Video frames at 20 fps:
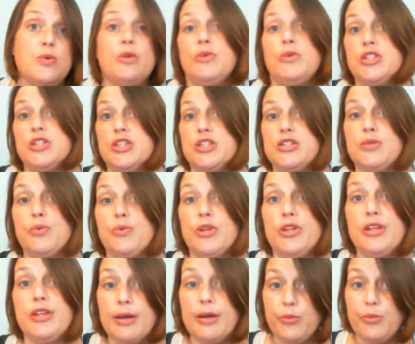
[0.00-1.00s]
which is the one
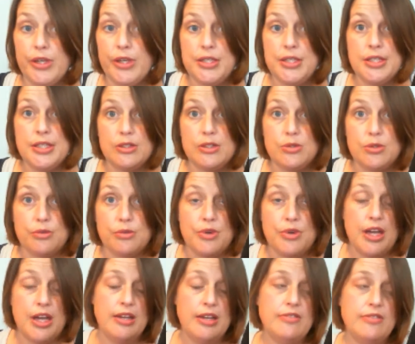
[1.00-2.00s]
that I'm waiting to
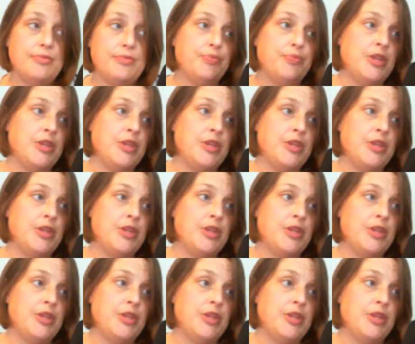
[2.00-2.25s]
arrive.